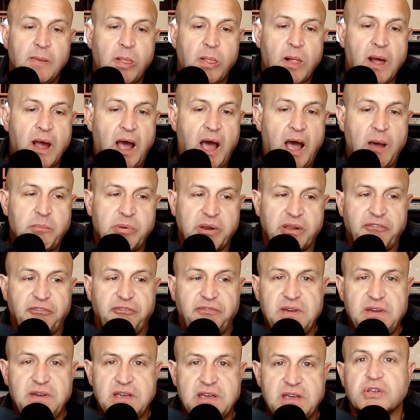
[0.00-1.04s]
but
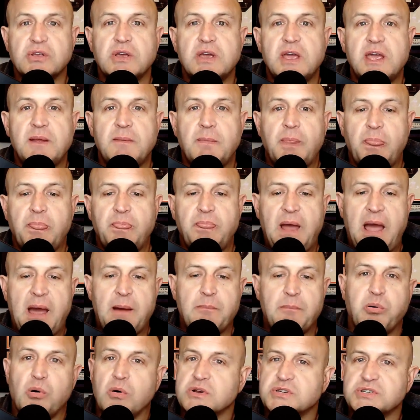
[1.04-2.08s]
officially
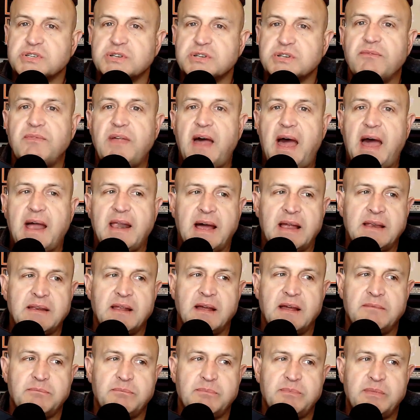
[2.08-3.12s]
that portion of that
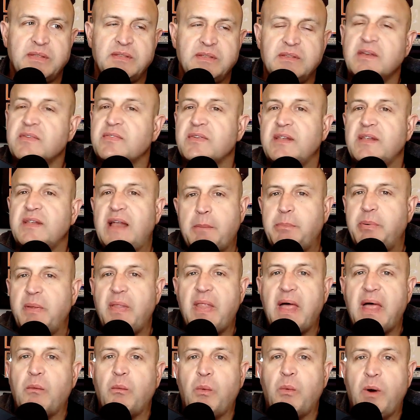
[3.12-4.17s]
doesn't happen
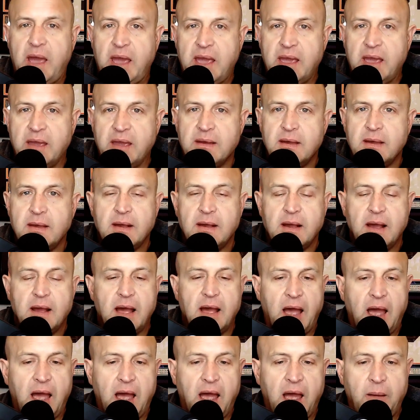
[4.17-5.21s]
that way.
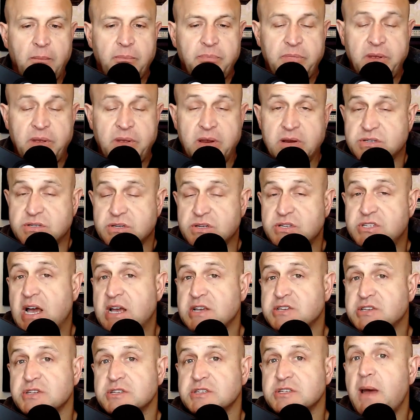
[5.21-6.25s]
There are
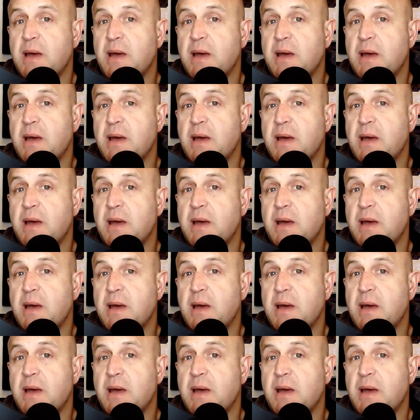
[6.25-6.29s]
suggestions